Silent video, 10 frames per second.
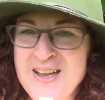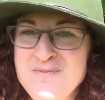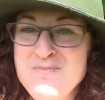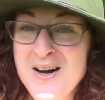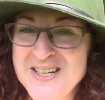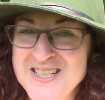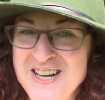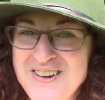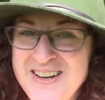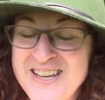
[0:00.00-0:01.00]

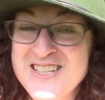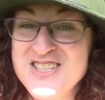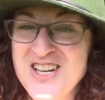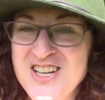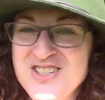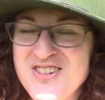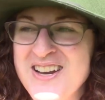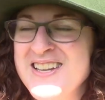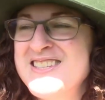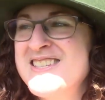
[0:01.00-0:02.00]
monetary exchange
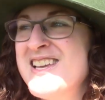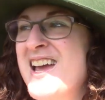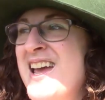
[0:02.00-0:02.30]
rates,